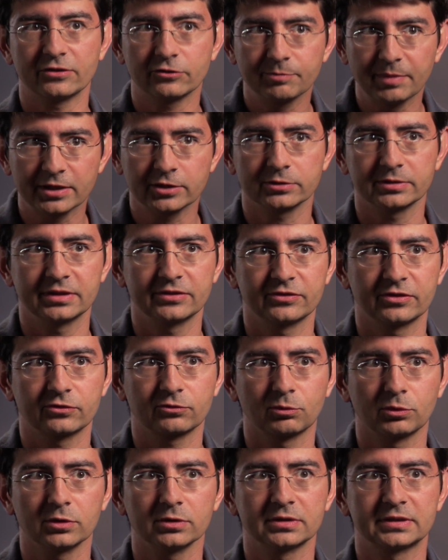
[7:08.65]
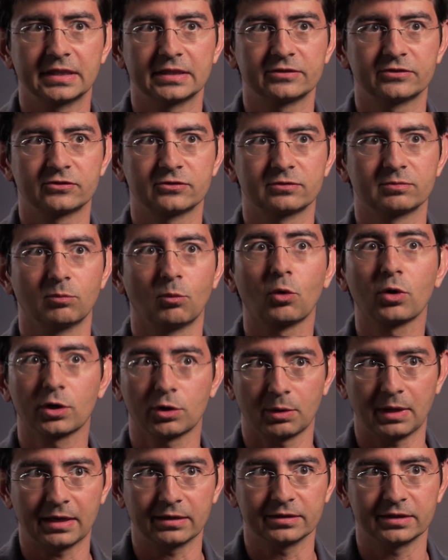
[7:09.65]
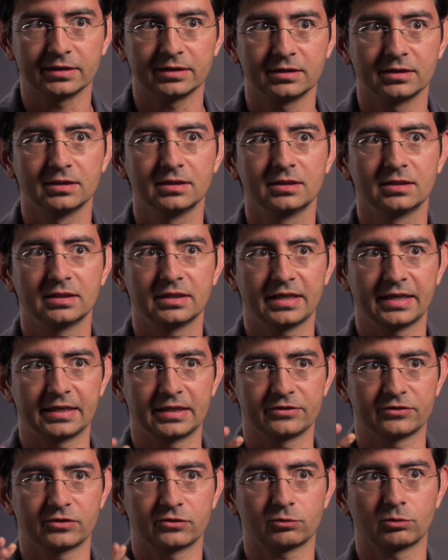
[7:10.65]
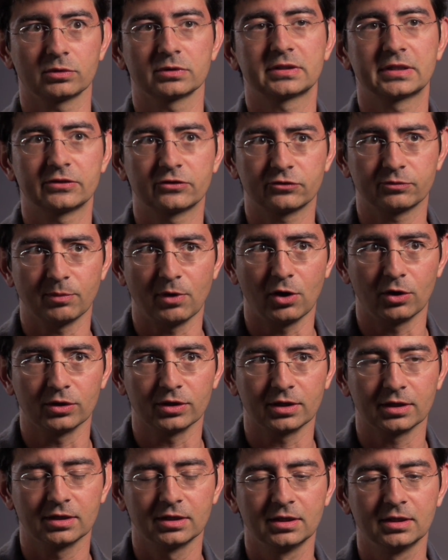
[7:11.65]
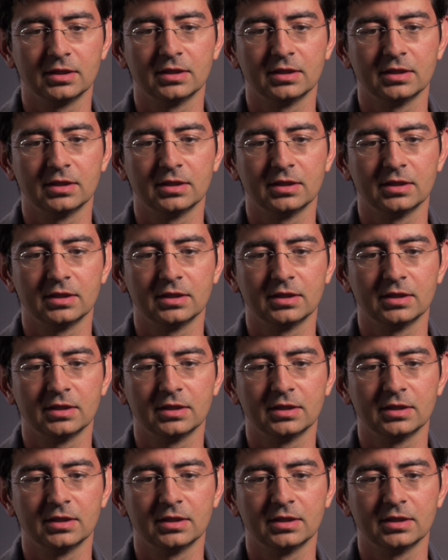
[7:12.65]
especially as this world gets more crowded and as this world gets smaller.